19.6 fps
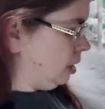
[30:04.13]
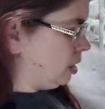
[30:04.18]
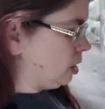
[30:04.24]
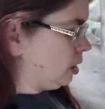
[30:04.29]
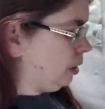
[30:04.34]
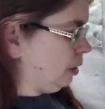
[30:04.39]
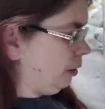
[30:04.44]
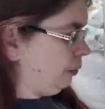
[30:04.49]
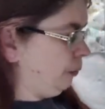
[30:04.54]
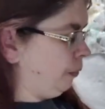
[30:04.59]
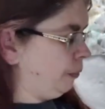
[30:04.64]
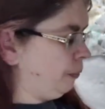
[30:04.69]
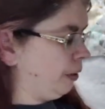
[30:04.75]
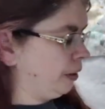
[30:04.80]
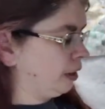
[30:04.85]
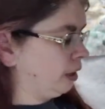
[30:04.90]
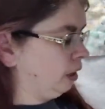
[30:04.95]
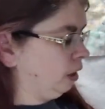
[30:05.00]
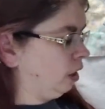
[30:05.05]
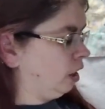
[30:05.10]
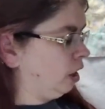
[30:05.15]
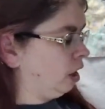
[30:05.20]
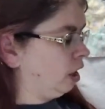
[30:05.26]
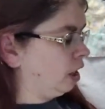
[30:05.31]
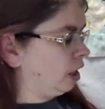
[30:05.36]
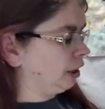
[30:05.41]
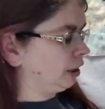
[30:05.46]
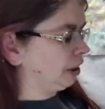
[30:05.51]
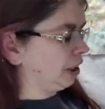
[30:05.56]
so we want
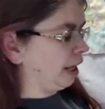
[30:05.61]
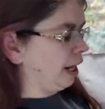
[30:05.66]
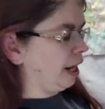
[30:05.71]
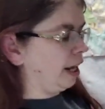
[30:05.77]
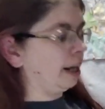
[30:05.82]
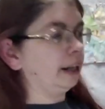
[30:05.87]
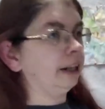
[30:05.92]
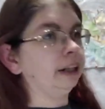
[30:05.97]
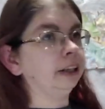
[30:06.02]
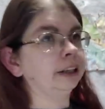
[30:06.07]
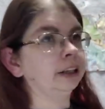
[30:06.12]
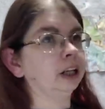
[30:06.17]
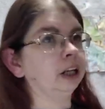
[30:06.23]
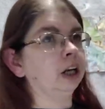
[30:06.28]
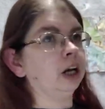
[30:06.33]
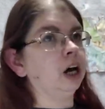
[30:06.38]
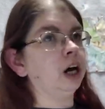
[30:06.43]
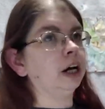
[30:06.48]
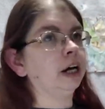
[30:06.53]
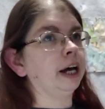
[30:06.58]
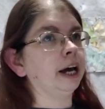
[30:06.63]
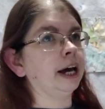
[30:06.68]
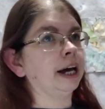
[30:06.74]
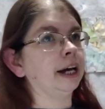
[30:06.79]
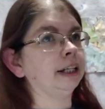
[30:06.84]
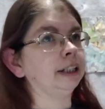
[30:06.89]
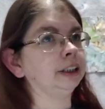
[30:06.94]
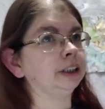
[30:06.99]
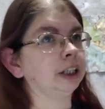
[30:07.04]
the the long
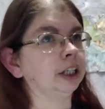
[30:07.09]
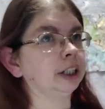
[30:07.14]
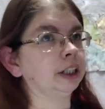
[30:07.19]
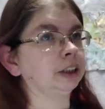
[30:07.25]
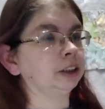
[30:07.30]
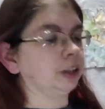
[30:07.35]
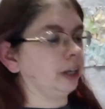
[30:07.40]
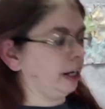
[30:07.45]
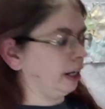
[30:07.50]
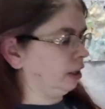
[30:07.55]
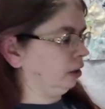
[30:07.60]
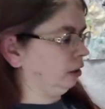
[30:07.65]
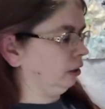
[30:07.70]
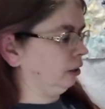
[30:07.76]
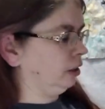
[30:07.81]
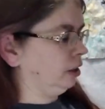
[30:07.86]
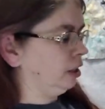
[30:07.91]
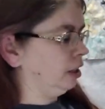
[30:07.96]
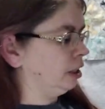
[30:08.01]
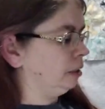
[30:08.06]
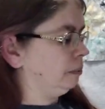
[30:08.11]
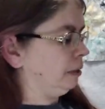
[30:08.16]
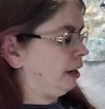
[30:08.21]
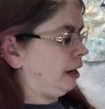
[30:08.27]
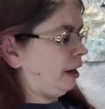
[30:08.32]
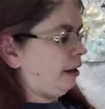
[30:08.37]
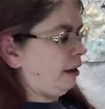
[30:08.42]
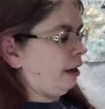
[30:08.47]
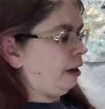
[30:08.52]
edge of the triangle to be
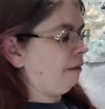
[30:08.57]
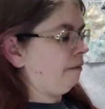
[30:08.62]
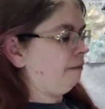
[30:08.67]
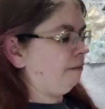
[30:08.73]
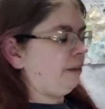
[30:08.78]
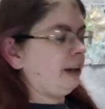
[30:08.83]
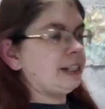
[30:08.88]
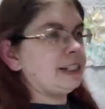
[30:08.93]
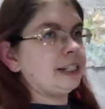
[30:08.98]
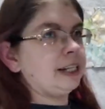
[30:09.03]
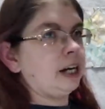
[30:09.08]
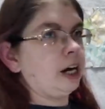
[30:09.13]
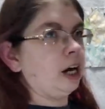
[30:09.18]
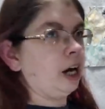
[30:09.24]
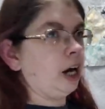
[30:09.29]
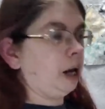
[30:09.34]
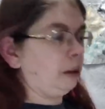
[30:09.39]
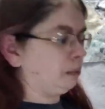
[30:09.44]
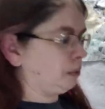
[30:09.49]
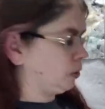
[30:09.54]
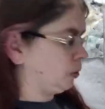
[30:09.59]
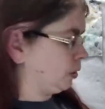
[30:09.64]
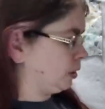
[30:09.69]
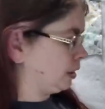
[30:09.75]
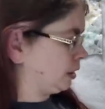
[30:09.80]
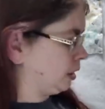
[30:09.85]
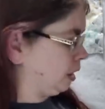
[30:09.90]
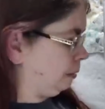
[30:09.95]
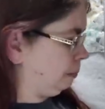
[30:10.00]
facing up
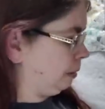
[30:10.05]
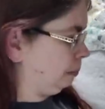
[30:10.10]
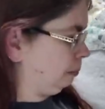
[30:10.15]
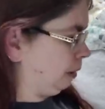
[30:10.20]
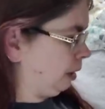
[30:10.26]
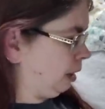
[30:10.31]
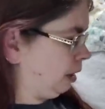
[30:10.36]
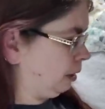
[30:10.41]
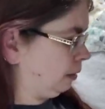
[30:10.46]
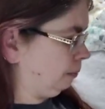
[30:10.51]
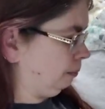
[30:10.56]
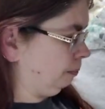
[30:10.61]
towards the top of the block.